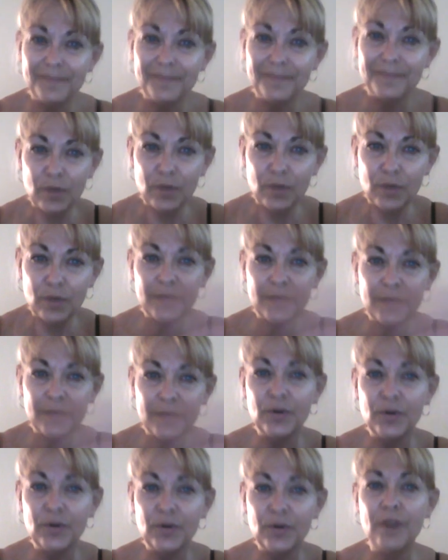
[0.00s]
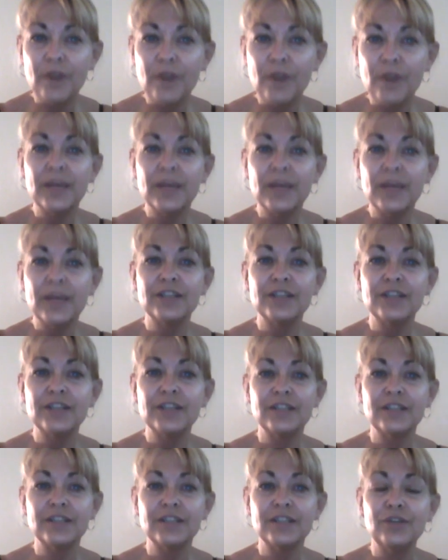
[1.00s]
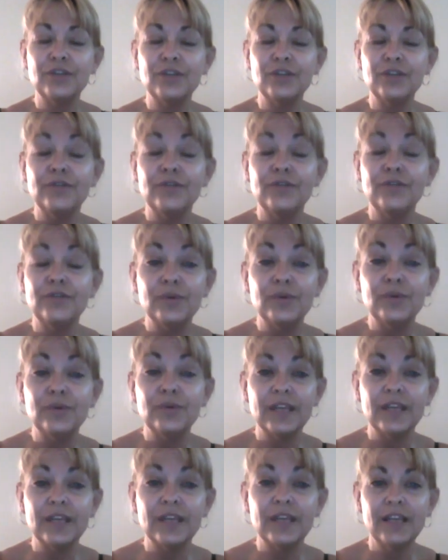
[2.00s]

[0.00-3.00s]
But open up your comprehension, your viewing,